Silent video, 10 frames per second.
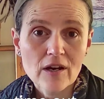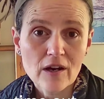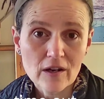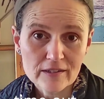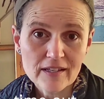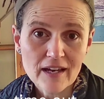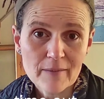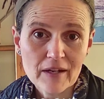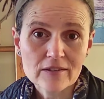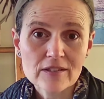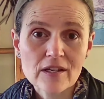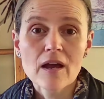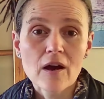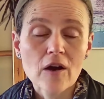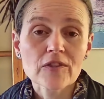on timeout
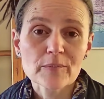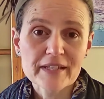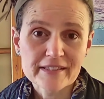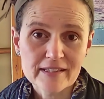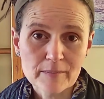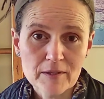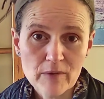on the Peace Discipline